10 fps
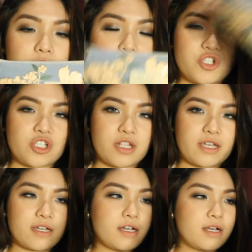which is
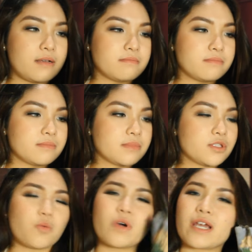like um,
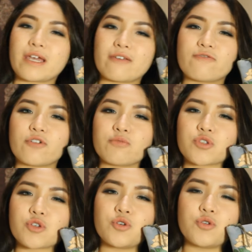the one I get from
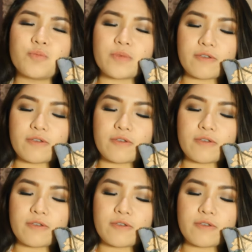Scoop.